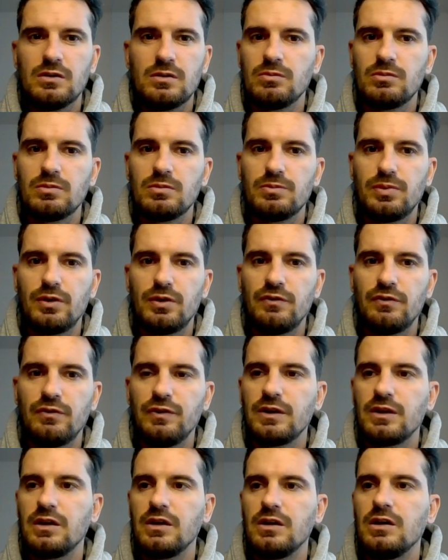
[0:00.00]
Perfect,
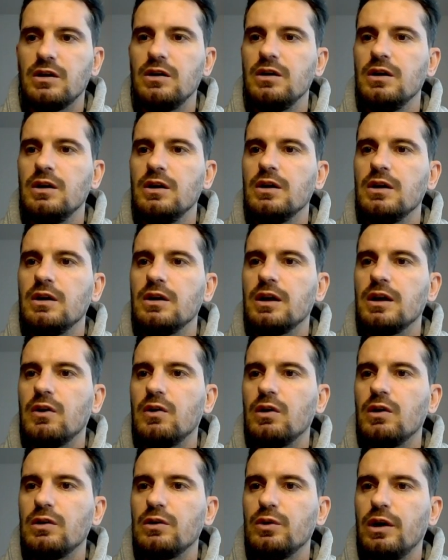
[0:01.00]
they are. Now
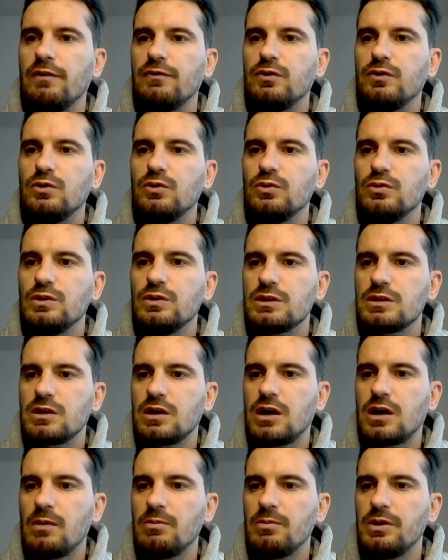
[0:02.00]
all you have to do is
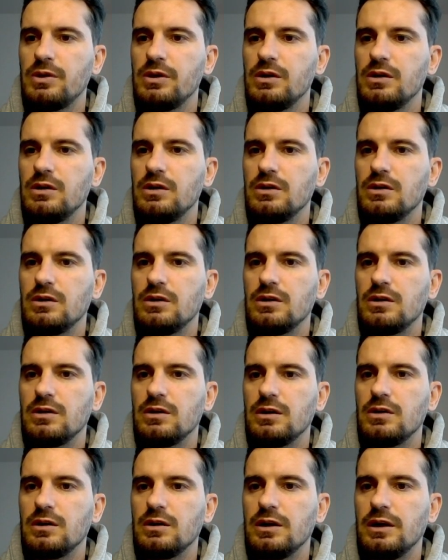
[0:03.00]
come here
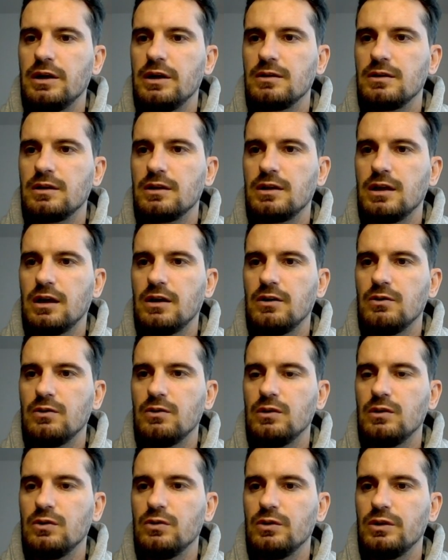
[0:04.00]
and
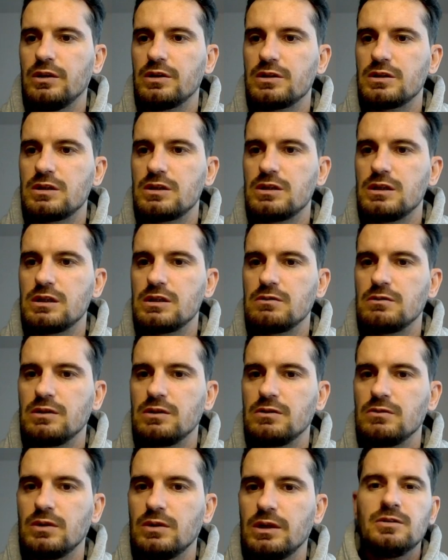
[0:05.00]
download it as a CSV.
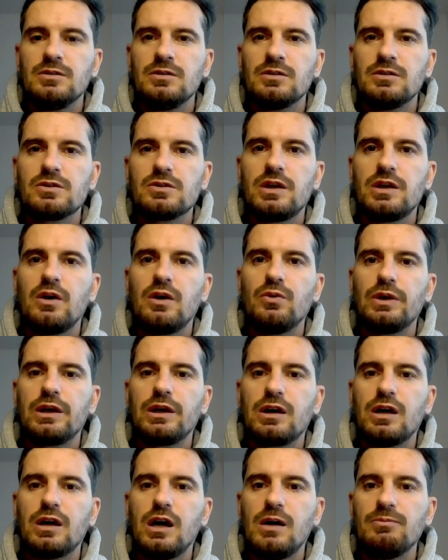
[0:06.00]
So now we
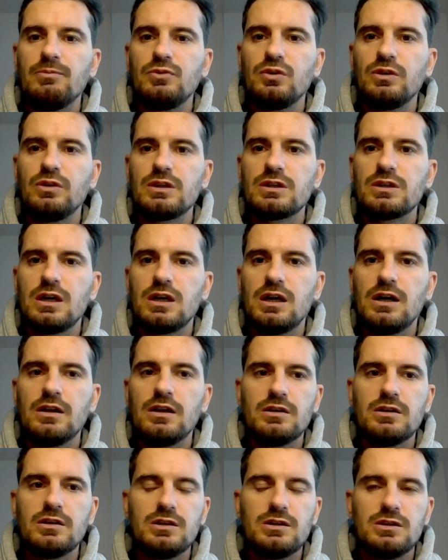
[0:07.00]
come to this
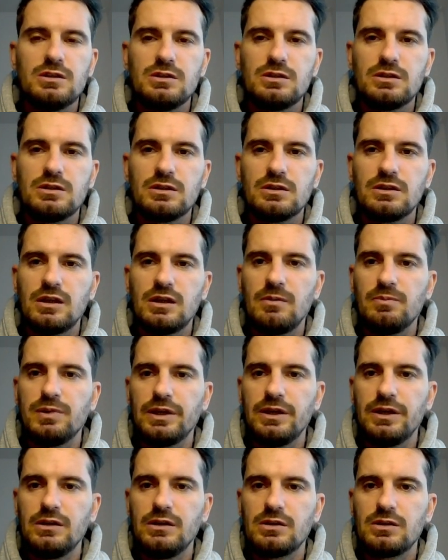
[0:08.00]
other
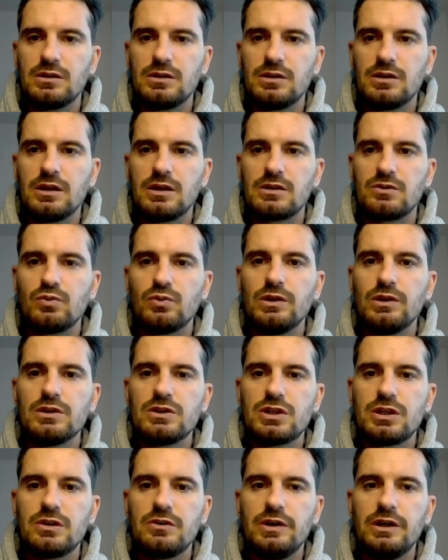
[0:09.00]
template that will
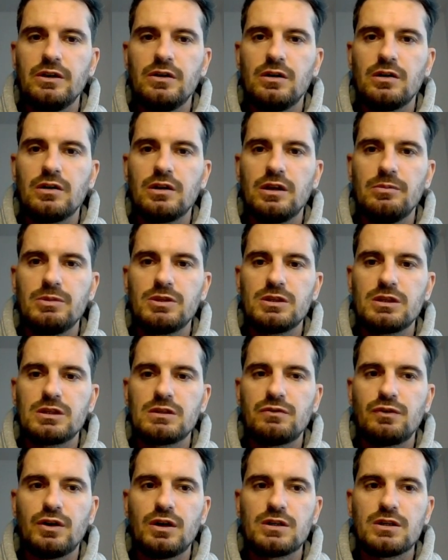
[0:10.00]
generate all the images
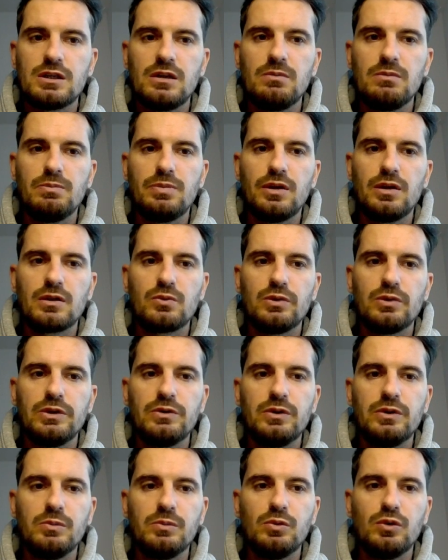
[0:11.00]
for us in bulk. We
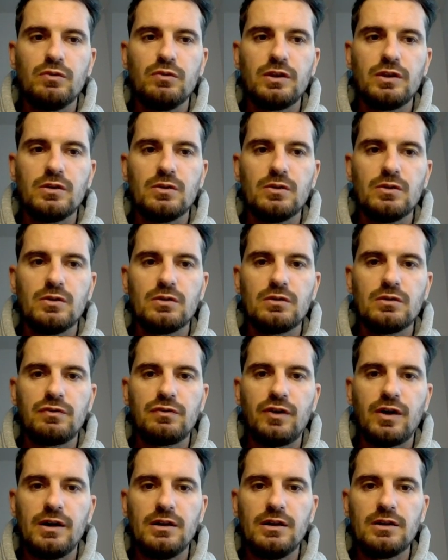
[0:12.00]
remove the old
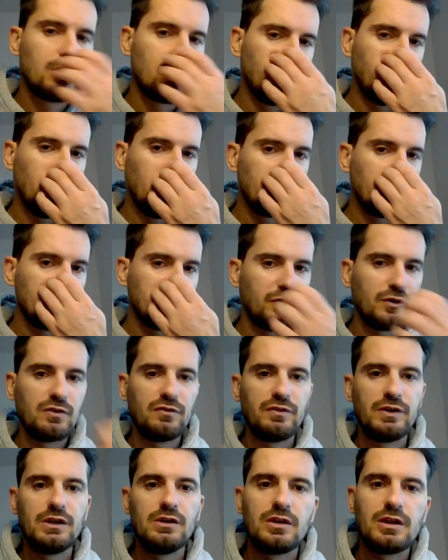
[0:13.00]
file, that prompts for the
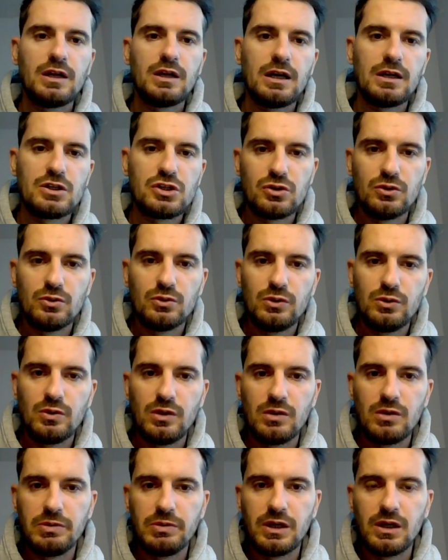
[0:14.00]
video that I showed you in
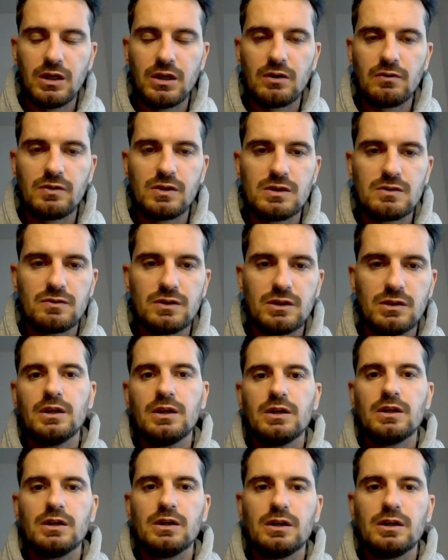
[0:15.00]
the beginning of this video,
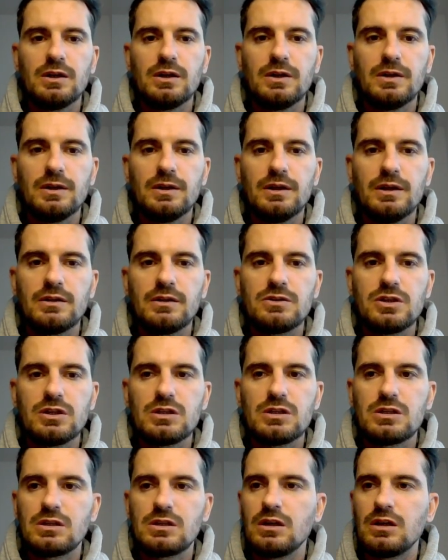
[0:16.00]
and
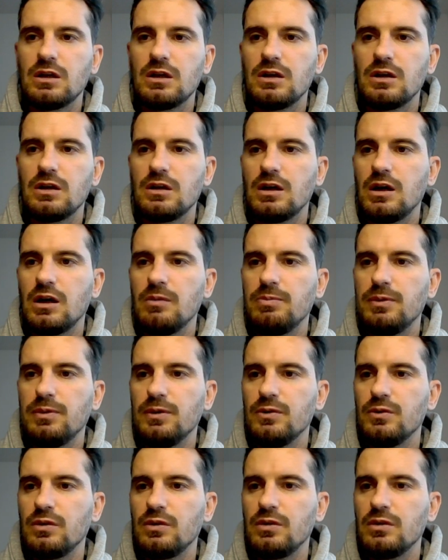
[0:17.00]
just
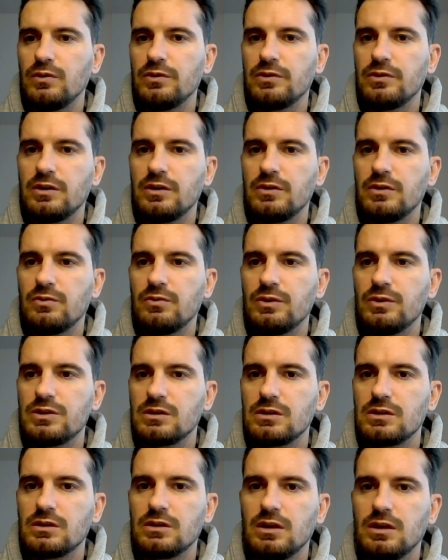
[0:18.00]
upload the that we
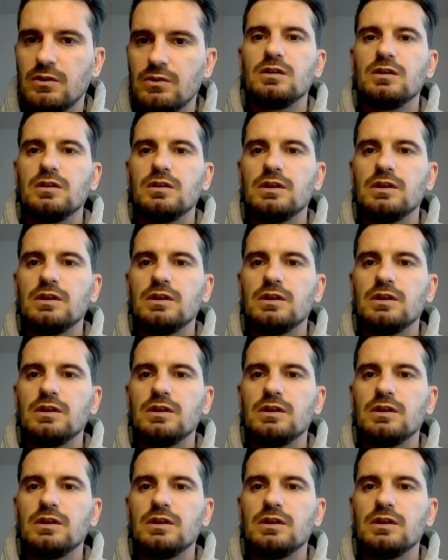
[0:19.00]
just downloaded.